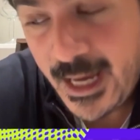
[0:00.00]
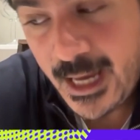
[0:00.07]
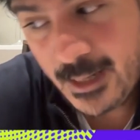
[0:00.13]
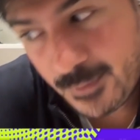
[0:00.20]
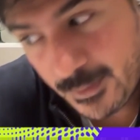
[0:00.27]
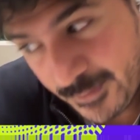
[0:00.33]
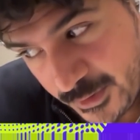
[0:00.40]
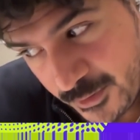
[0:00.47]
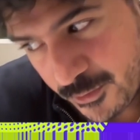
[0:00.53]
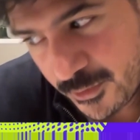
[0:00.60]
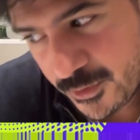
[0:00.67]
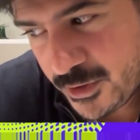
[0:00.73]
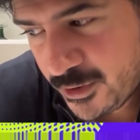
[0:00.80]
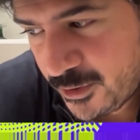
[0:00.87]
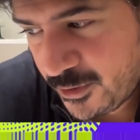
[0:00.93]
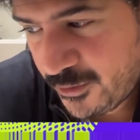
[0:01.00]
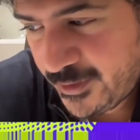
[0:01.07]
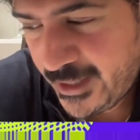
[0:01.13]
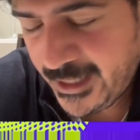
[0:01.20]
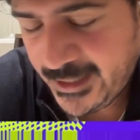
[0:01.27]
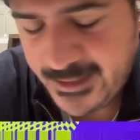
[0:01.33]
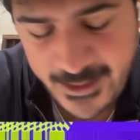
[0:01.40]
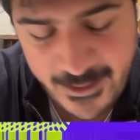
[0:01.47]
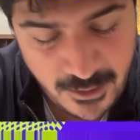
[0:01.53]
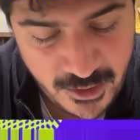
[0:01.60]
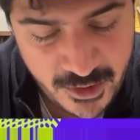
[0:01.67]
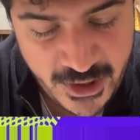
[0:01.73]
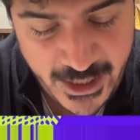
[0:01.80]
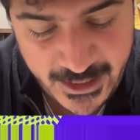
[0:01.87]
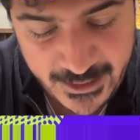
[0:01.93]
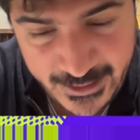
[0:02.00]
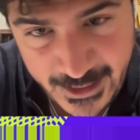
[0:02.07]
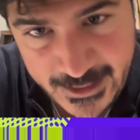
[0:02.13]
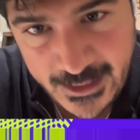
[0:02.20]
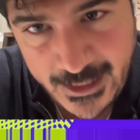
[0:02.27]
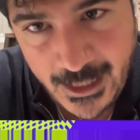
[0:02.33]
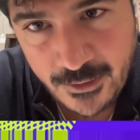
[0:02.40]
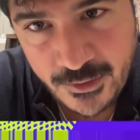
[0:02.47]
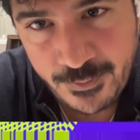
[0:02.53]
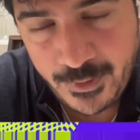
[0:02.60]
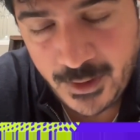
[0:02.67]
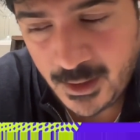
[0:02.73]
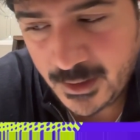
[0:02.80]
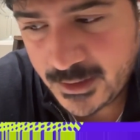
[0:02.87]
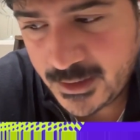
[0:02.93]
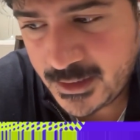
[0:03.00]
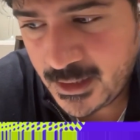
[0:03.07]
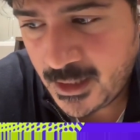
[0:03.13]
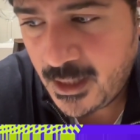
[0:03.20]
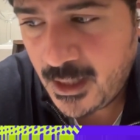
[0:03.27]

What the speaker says: And when we talk to their technology and data counterparts,